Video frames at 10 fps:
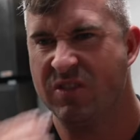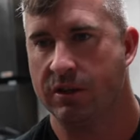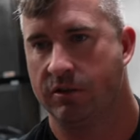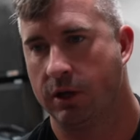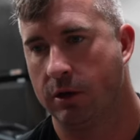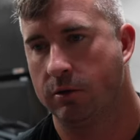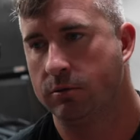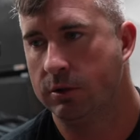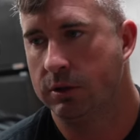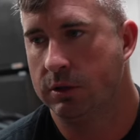
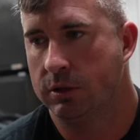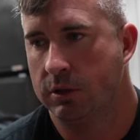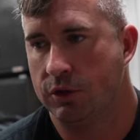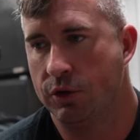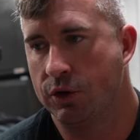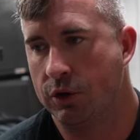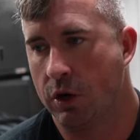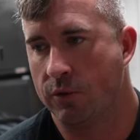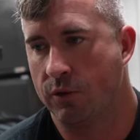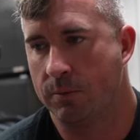So you can
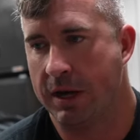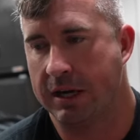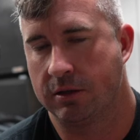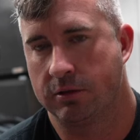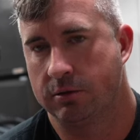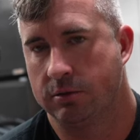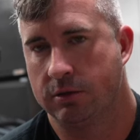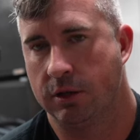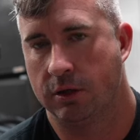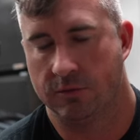go from like,
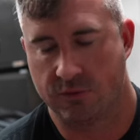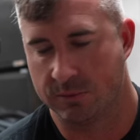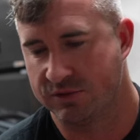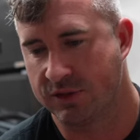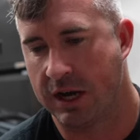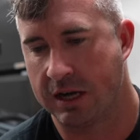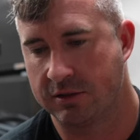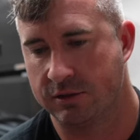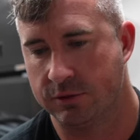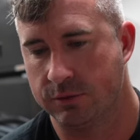you know, from stock
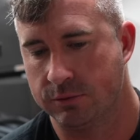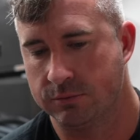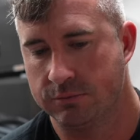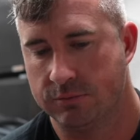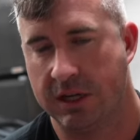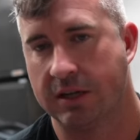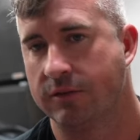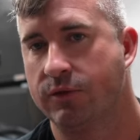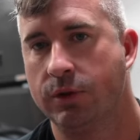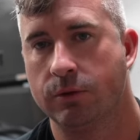to
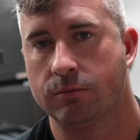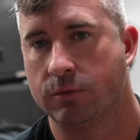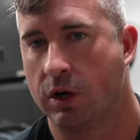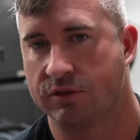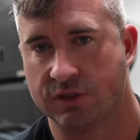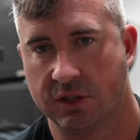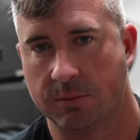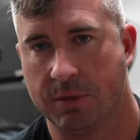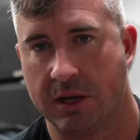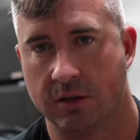-2, car's gonna
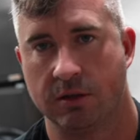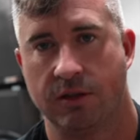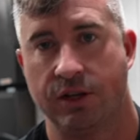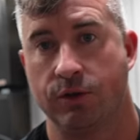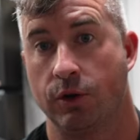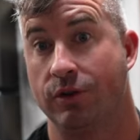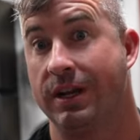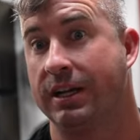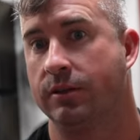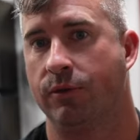get better. Then you go to
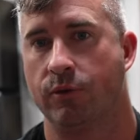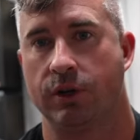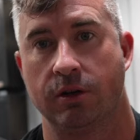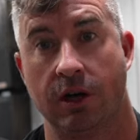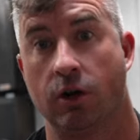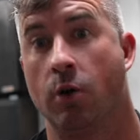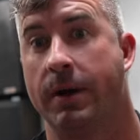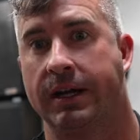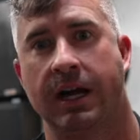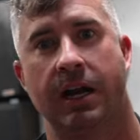-3, and like, oh
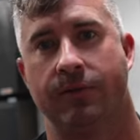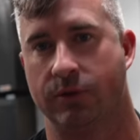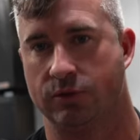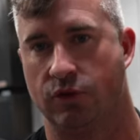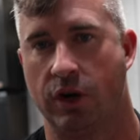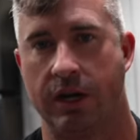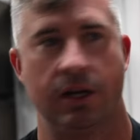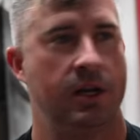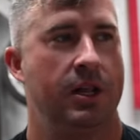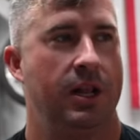my God, it feels great.
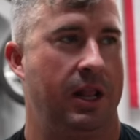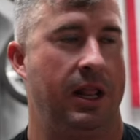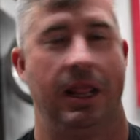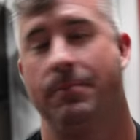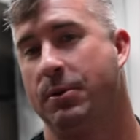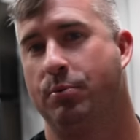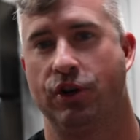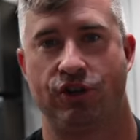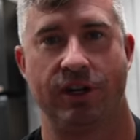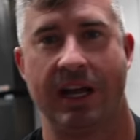Let me
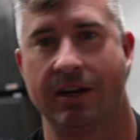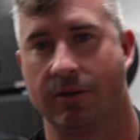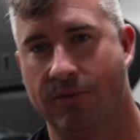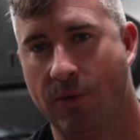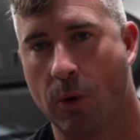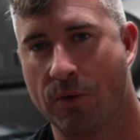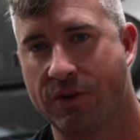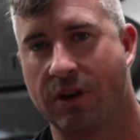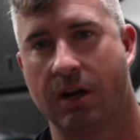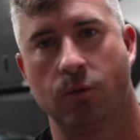push to -4, and then
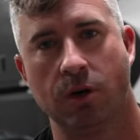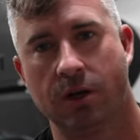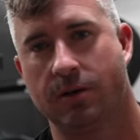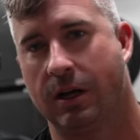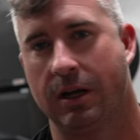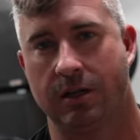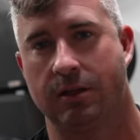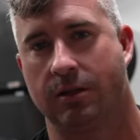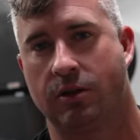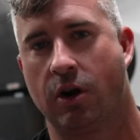you're like, what?
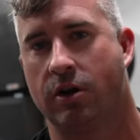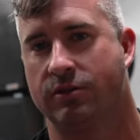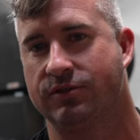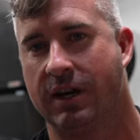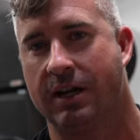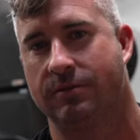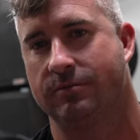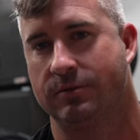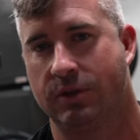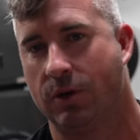The car's not
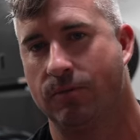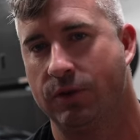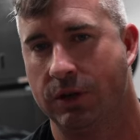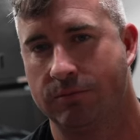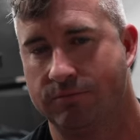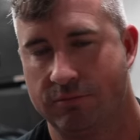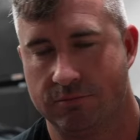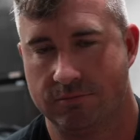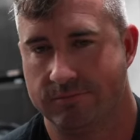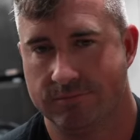going, you know,
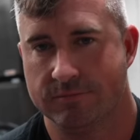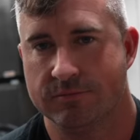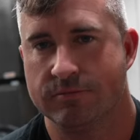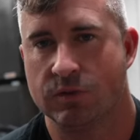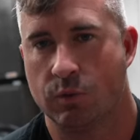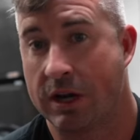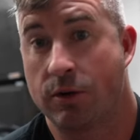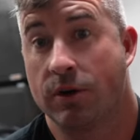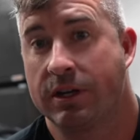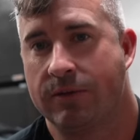we're not
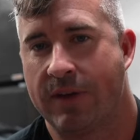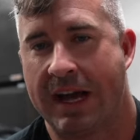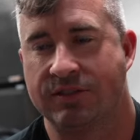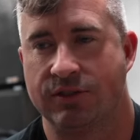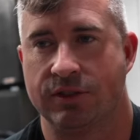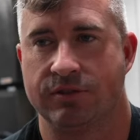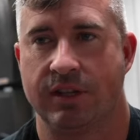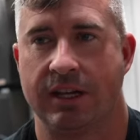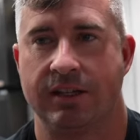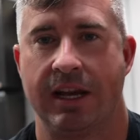going any faster. And it's
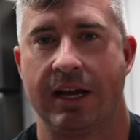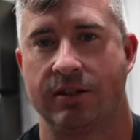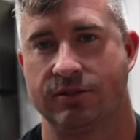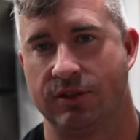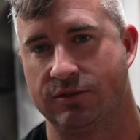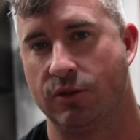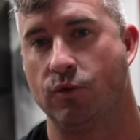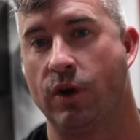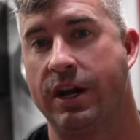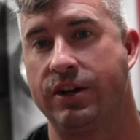like, yeah, because there's a
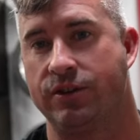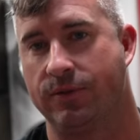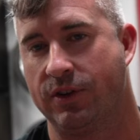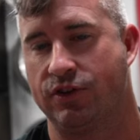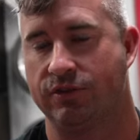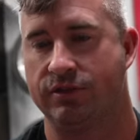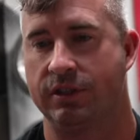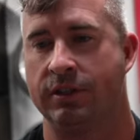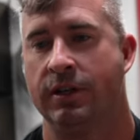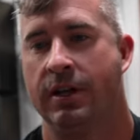range
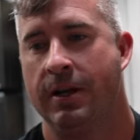efficiency.